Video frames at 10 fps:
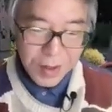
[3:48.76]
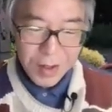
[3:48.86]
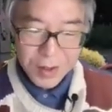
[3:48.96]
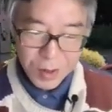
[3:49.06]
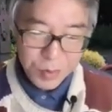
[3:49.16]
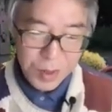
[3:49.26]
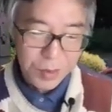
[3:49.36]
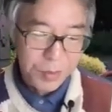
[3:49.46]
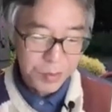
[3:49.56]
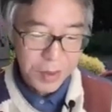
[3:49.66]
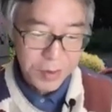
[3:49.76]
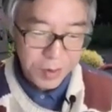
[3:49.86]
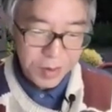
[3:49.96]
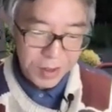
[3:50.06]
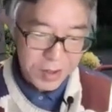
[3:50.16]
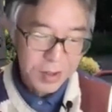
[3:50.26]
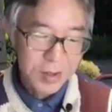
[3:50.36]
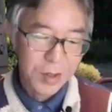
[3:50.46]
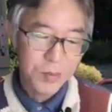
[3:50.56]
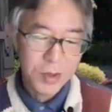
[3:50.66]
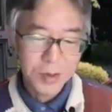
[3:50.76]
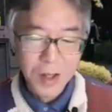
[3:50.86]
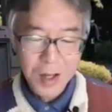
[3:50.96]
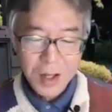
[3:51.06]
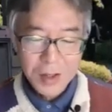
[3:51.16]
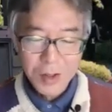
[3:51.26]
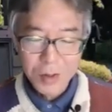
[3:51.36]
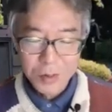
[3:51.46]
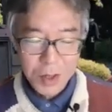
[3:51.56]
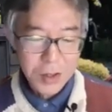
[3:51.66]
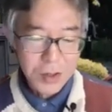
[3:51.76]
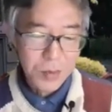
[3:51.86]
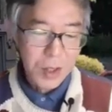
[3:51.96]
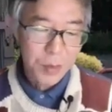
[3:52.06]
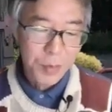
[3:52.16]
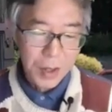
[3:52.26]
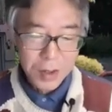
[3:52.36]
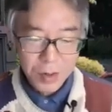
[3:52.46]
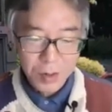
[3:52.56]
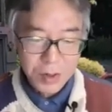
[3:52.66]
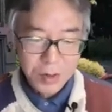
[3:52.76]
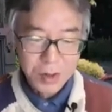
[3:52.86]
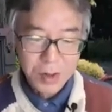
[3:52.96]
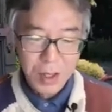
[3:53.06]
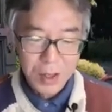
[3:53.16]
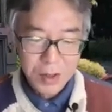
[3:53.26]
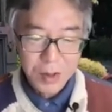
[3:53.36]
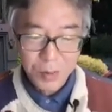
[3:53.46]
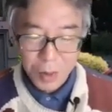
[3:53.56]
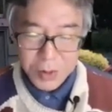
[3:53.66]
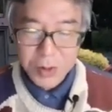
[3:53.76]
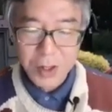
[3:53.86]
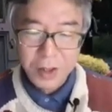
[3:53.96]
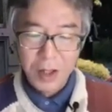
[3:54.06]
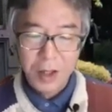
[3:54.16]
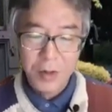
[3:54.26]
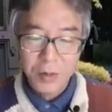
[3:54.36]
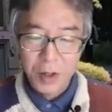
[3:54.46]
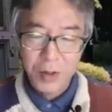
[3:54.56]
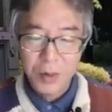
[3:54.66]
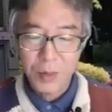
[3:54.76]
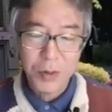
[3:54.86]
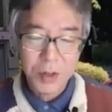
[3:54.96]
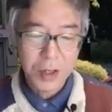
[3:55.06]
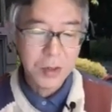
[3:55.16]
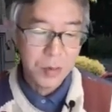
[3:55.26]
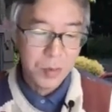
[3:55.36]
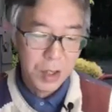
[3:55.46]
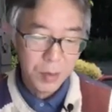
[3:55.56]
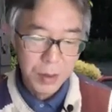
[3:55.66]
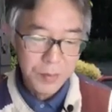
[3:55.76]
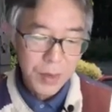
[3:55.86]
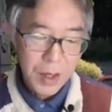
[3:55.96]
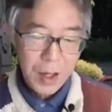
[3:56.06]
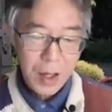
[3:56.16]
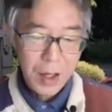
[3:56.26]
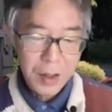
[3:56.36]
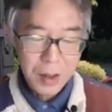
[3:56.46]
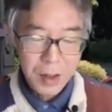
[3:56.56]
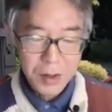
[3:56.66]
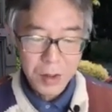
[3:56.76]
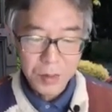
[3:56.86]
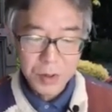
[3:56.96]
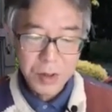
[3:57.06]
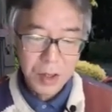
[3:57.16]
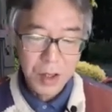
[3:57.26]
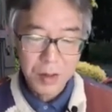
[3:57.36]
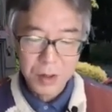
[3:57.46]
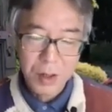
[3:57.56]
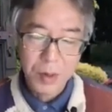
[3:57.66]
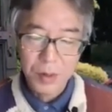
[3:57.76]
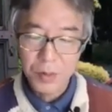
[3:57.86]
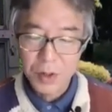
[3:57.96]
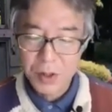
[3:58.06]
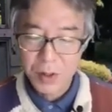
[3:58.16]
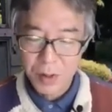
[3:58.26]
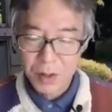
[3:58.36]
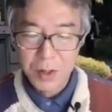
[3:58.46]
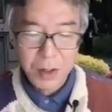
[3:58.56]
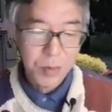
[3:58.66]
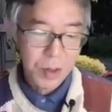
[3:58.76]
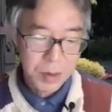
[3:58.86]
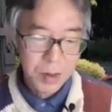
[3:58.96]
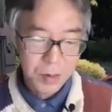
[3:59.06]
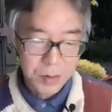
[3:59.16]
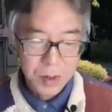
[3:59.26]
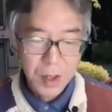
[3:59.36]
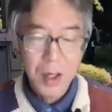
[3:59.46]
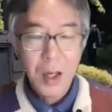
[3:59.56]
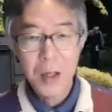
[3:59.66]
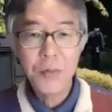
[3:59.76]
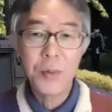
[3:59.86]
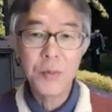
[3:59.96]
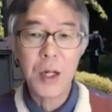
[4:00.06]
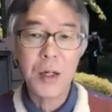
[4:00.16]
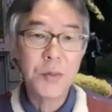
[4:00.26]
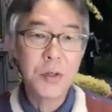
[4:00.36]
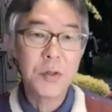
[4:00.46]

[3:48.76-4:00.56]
is obtained under this assumption. So we assume that the particle stays mostly near one of the potential minima and is almost in equilibrium with surrounding particles. And from time to